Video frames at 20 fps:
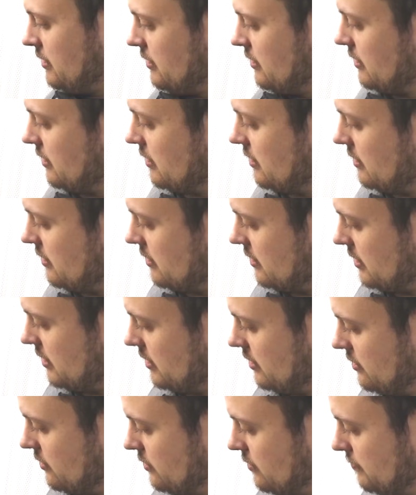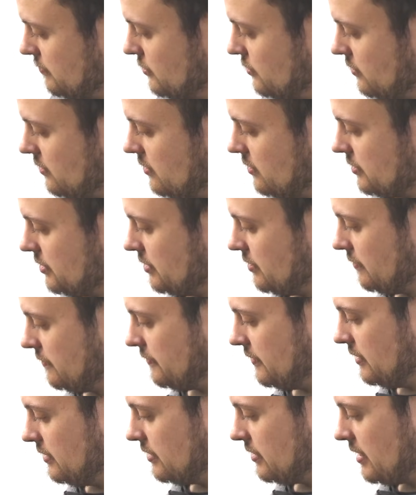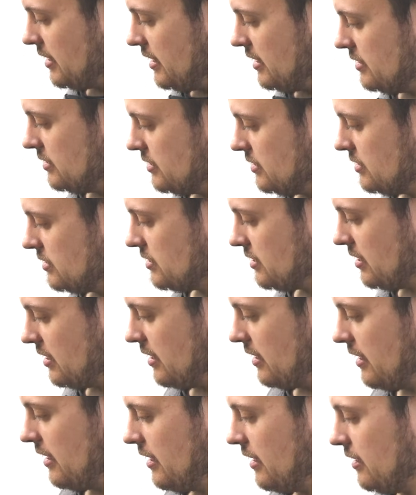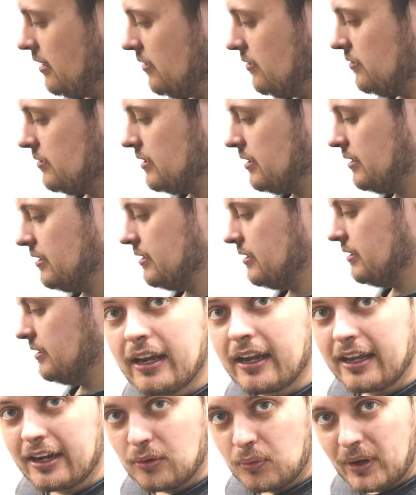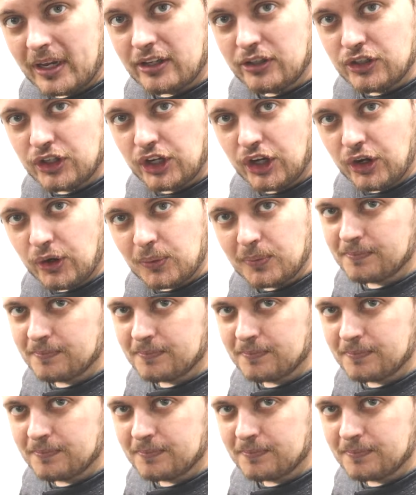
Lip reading: Then you can pull all your feeler gauges out and away you go.